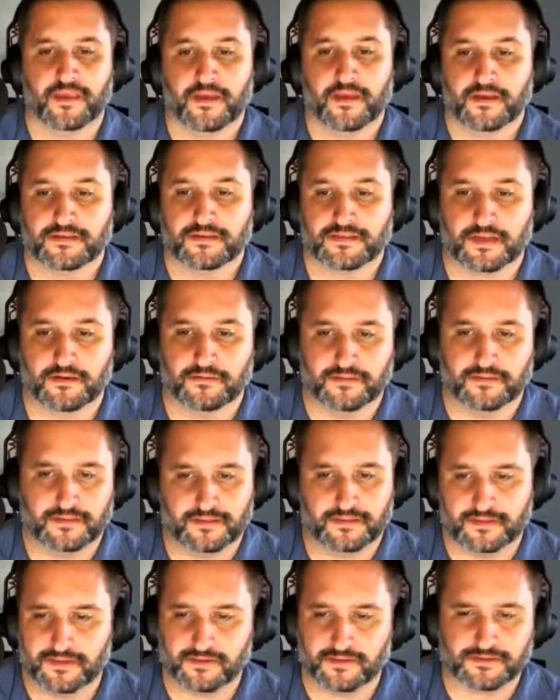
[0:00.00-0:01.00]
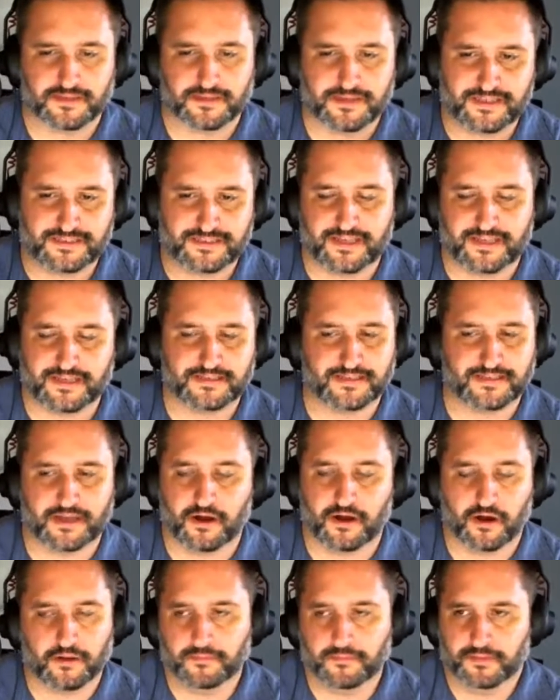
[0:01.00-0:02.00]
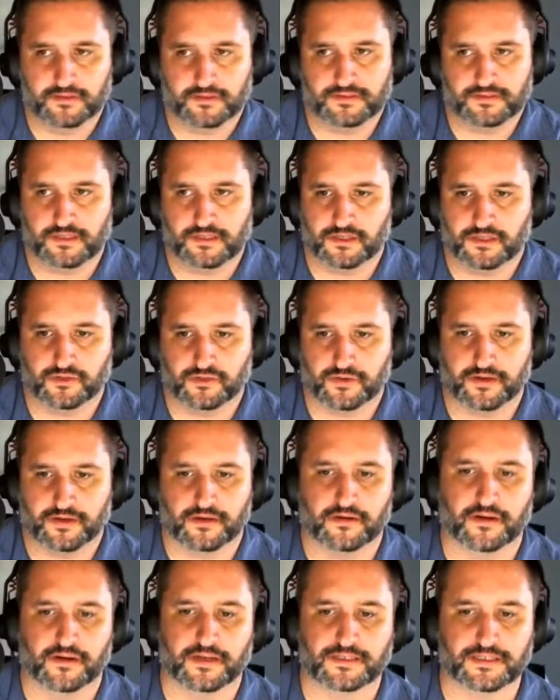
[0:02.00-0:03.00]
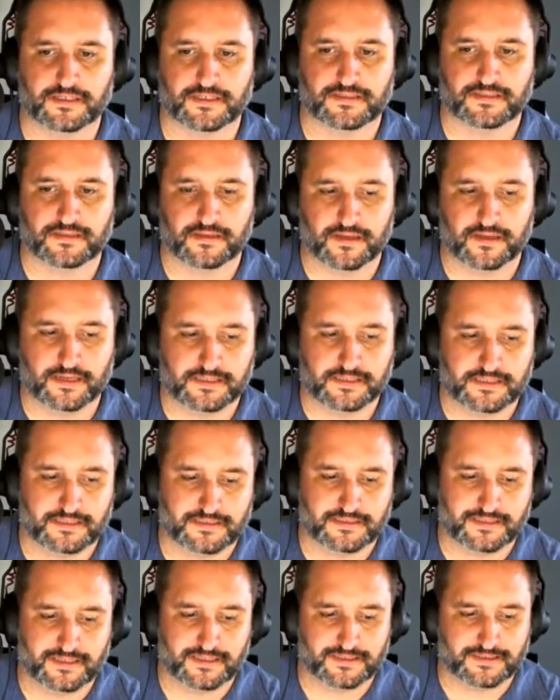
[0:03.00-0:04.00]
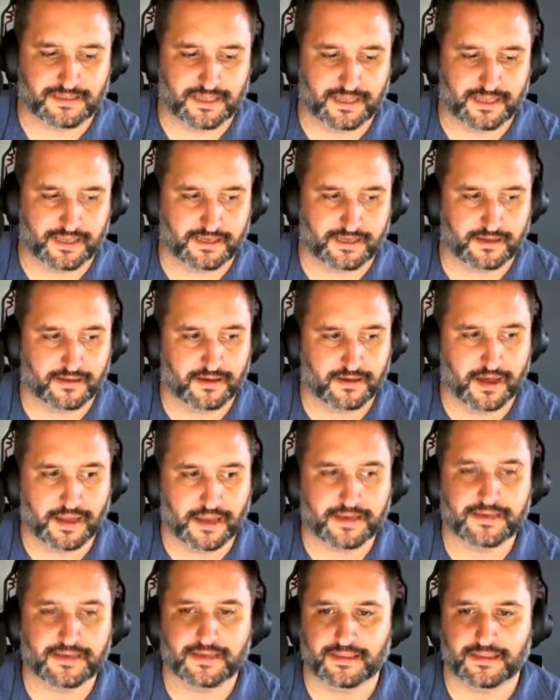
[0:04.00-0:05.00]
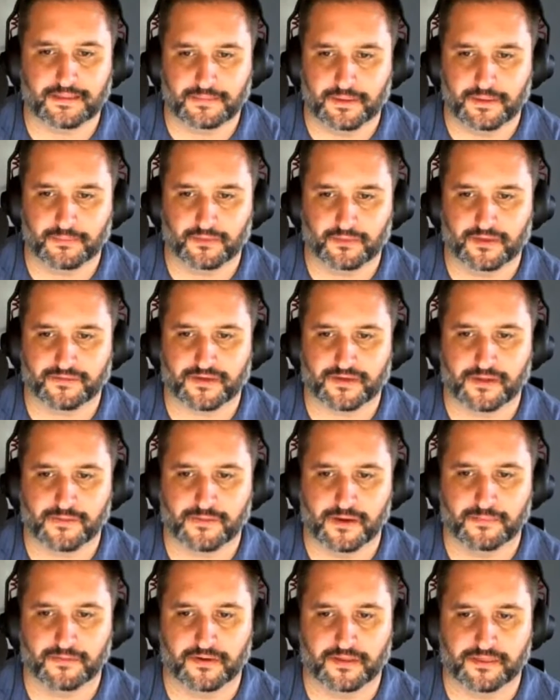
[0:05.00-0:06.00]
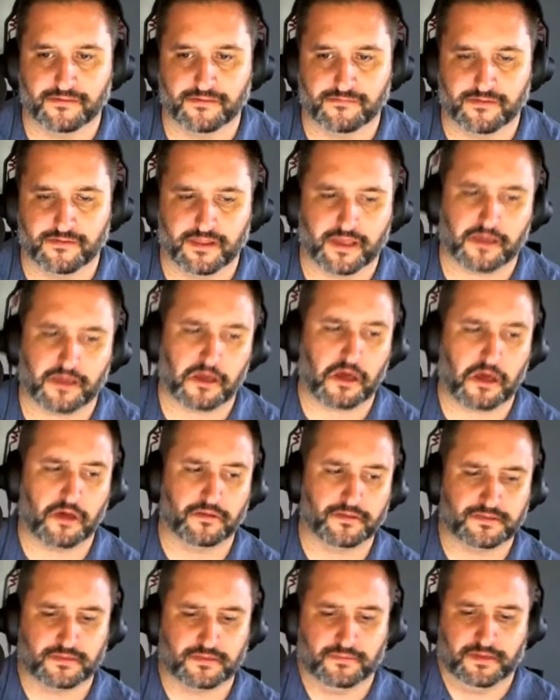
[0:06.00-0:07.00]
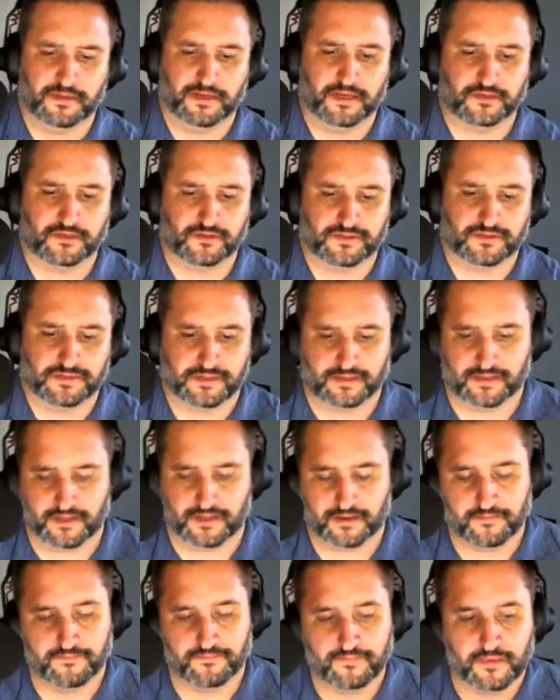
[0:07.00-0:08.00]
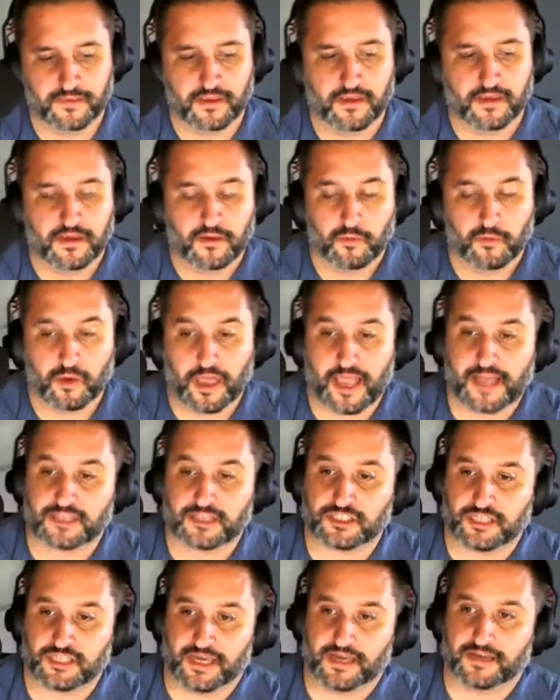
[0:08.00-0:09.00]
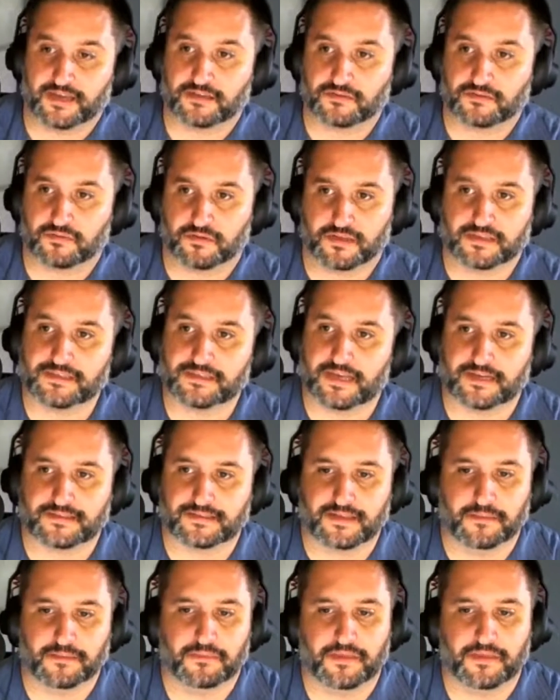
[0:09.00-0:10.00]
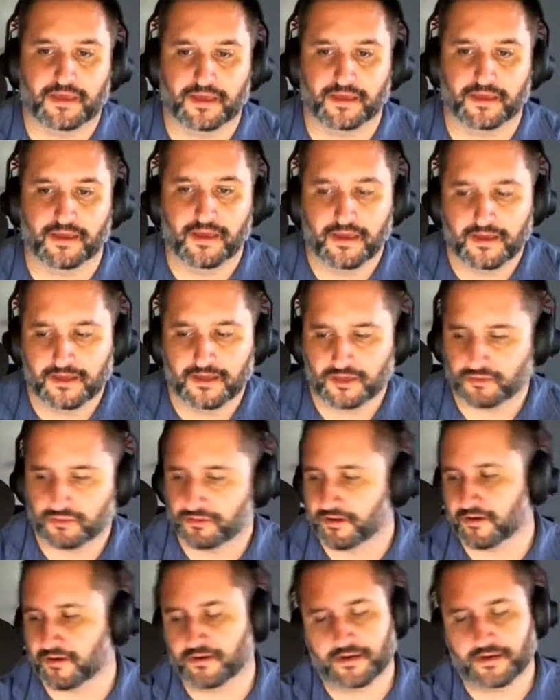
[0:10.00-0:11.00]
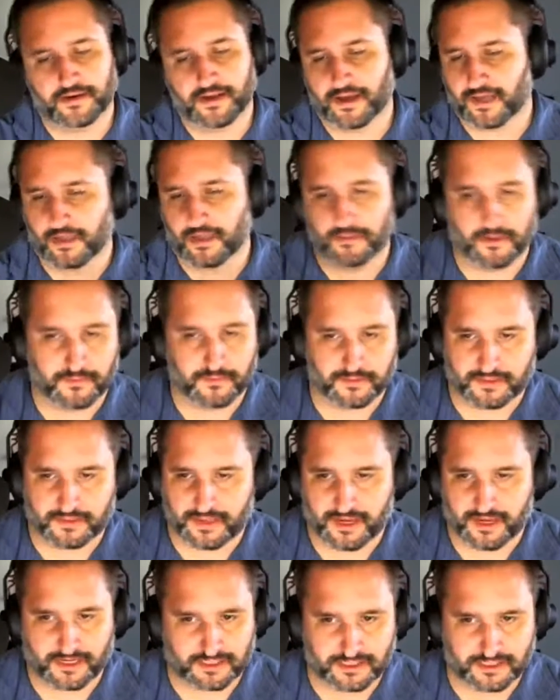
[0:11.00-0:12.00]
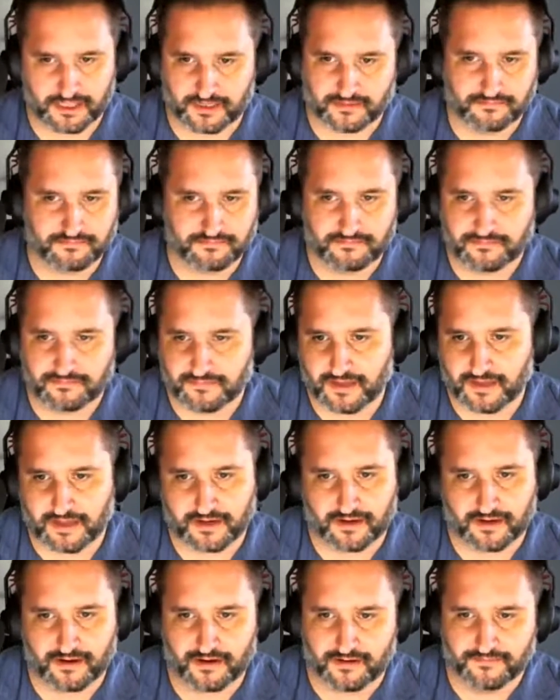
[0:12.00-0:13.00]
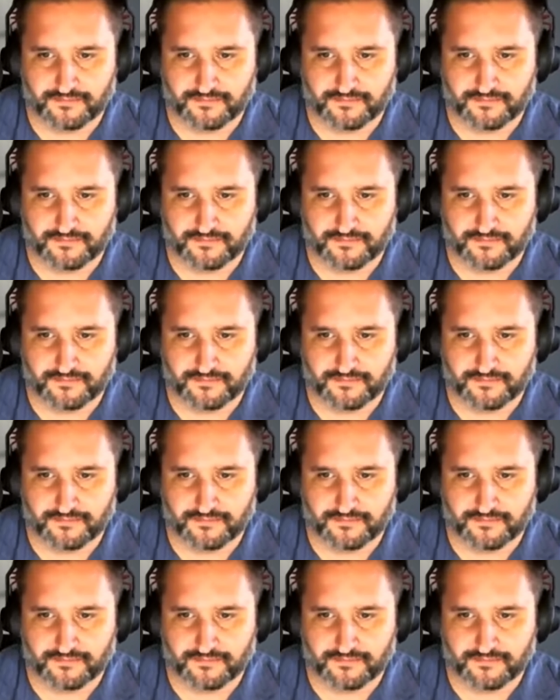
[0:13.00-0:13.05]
So those are these things that aren't built into Twitter. It's just this like idea that people have come up with, and we're like, oh, this would be an interesting thing. Well, hashtags were the exact same thing. Twitter did not come up with the hashtag, not at all.